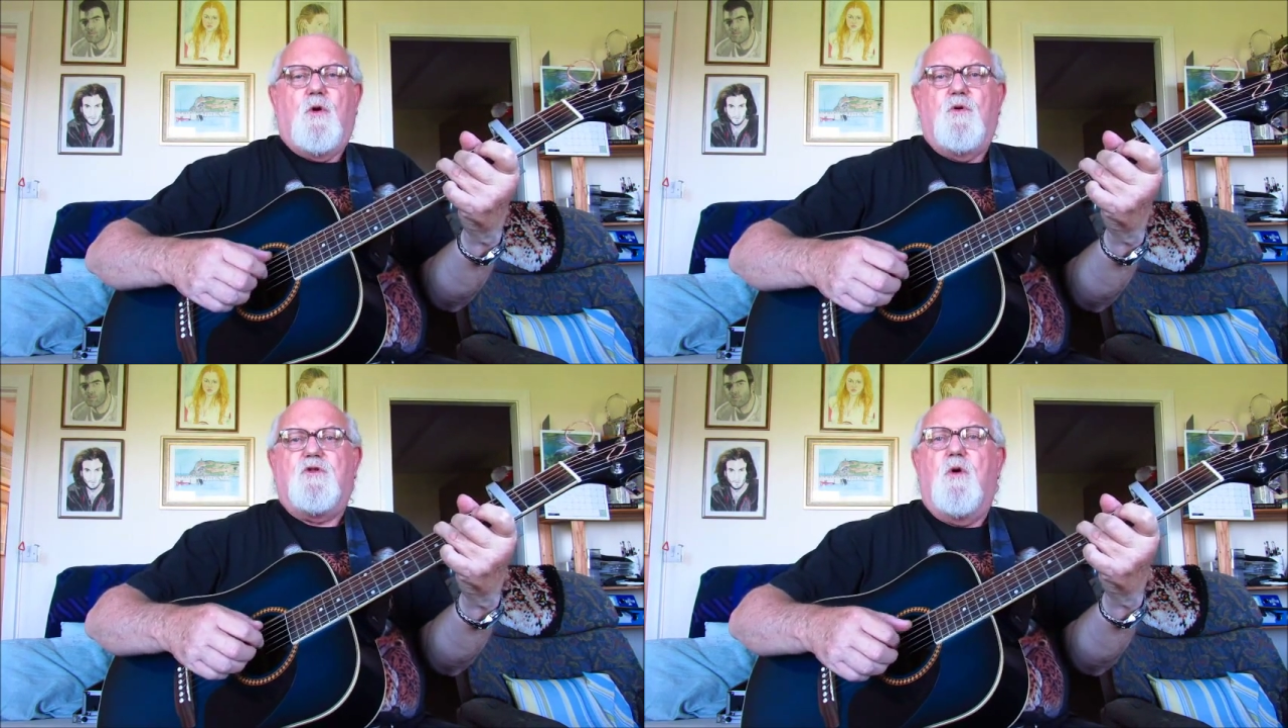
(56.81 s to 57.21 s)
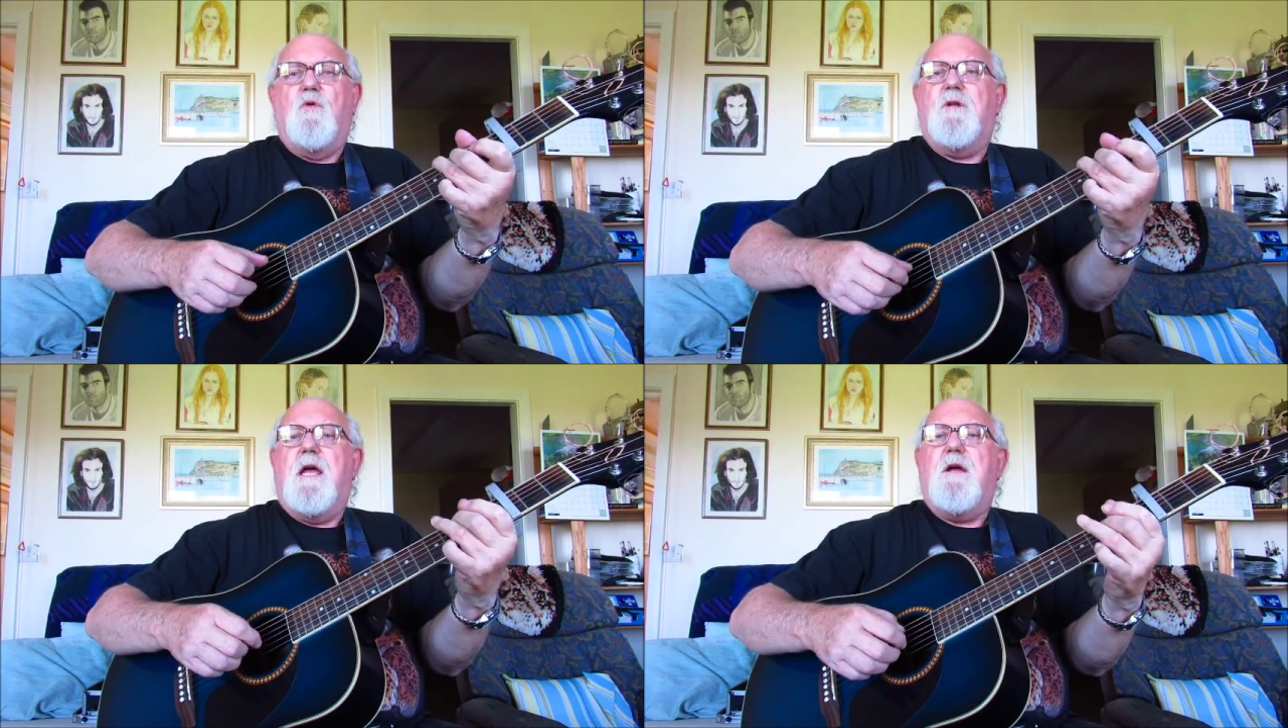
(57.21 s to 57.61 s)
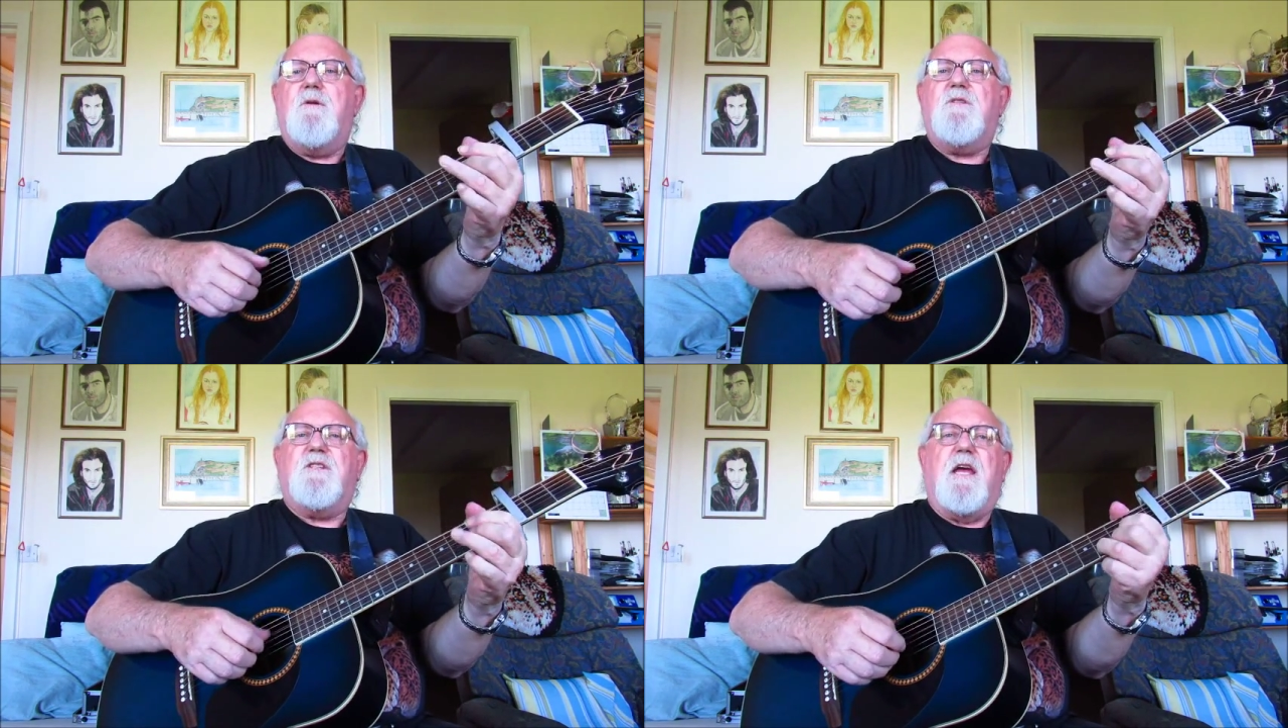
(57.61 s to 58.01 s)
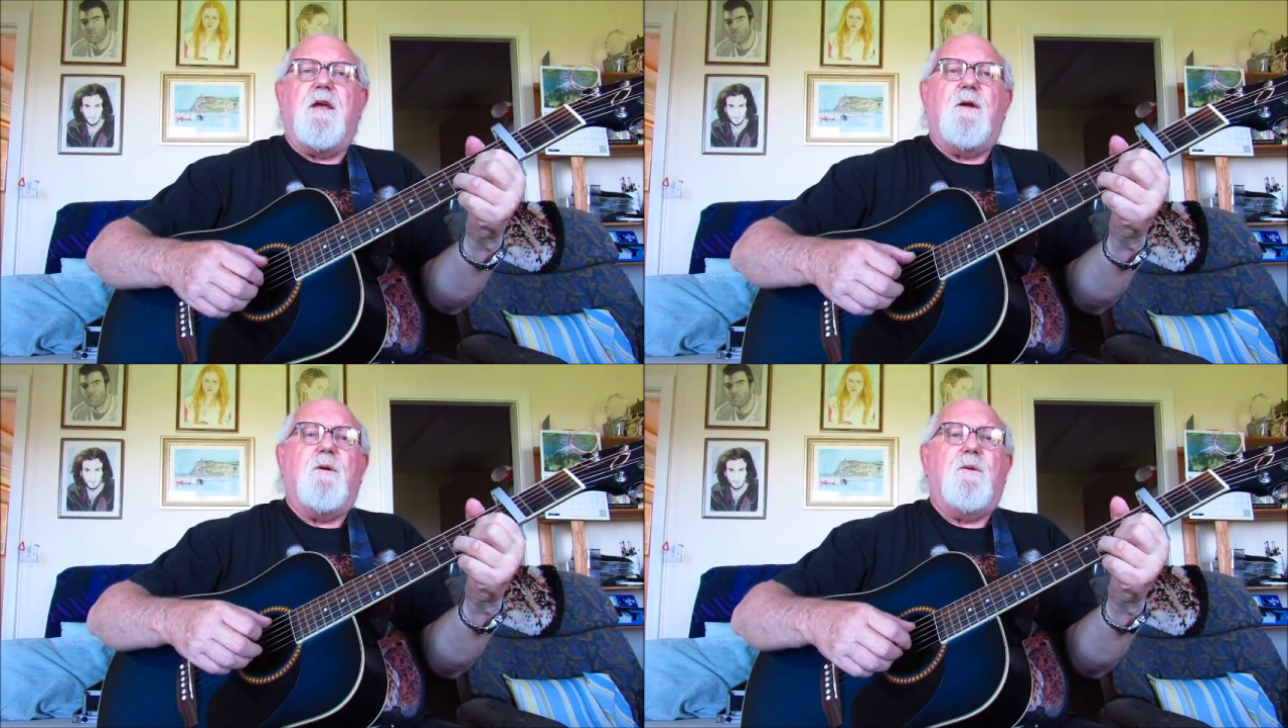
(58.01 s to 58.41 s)
Who's going down to
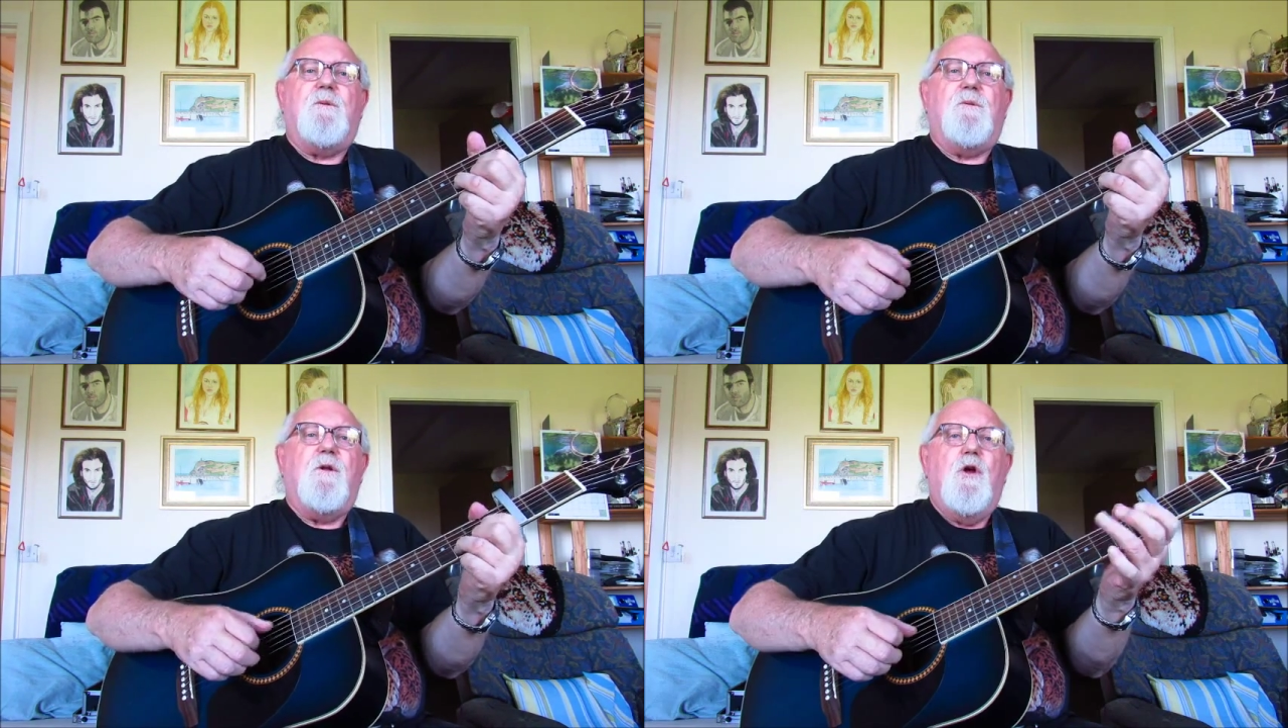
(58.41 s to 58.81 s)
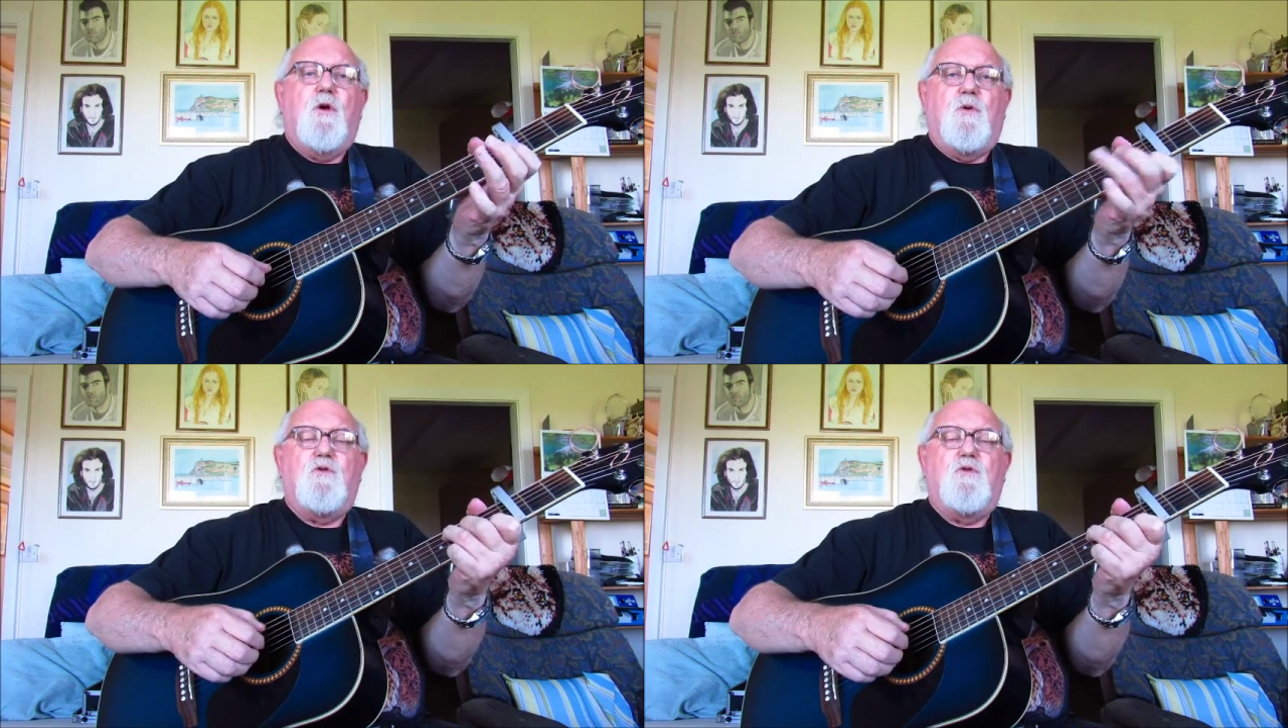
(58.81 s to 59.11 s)
town?